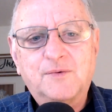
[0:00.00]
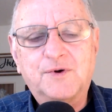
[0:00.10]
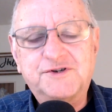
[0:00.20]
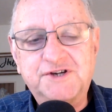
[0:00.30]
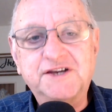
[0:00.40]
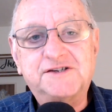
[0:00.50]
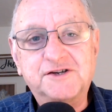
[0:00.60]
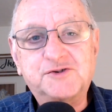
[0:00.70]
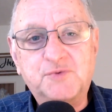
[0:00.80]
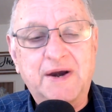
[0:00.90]
where
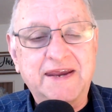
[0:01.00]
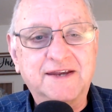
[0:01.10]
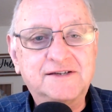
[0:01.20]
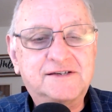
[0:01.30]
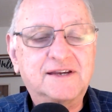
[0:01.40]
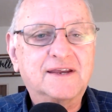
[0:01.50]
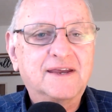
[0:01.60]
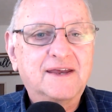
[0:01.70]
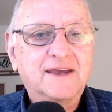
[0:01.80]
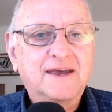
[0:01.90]
Jesus reigns
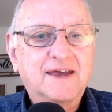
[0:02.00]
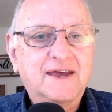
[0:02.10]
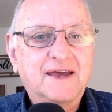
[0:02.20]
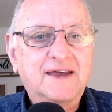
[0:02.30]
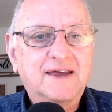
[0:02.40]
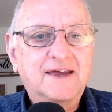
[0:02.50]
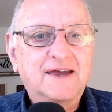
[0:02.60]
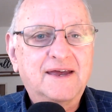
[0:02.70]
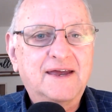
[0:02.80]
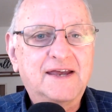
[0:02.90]

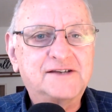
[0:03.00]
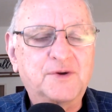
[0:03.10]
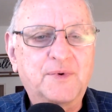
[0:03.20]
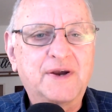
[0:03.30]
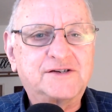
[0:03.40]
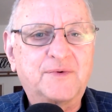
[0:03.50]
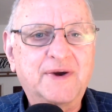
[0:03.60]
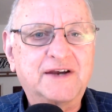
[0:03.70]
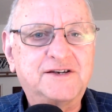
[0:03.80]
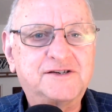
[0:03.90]
as the
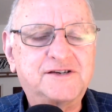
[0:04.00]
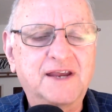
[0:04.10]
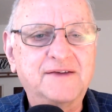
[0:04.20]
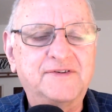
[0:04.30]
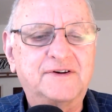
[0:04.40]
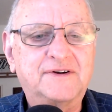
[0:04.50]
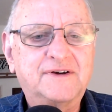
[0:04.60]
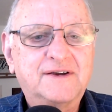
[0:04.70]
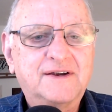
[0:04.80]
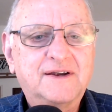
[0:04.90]
resurrected Savior
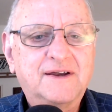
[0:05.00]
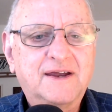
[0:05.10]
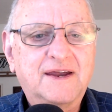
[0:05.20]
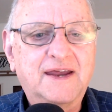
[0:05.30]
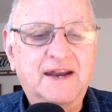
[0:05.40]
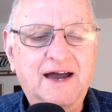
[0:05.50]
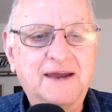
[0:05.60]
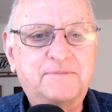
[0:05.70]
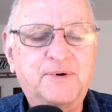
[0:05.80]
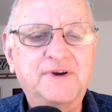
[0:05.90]
and
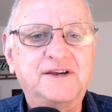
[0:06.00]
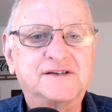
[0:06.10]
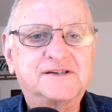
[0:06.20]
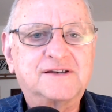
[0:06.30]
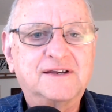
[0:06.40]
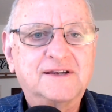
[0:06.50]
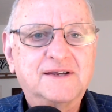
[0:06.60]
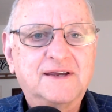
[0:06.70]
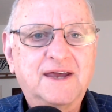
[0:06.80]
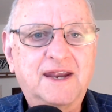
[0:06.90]
High Priest
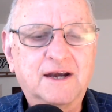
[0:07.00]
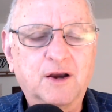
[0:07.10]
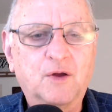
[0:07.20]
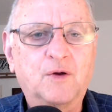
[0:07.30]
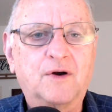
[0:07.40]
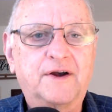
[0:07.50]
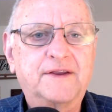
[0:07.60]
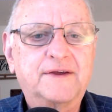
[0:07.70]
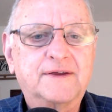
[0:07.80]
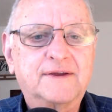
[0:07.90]
and
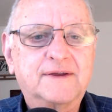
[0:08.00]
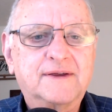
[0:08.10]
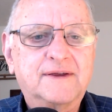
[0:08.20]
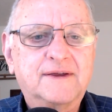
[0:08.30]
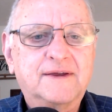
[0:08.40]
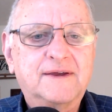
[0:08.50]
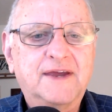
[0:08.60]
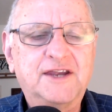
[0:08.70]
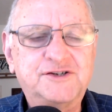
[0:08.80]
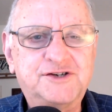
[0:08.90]
Lord
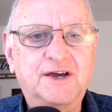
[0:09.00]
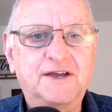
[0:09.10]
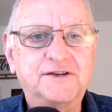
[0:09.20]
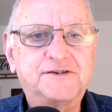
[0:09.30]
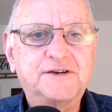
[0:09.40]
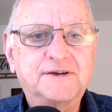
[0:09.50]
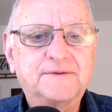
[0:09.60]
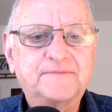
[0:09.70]
and Judge.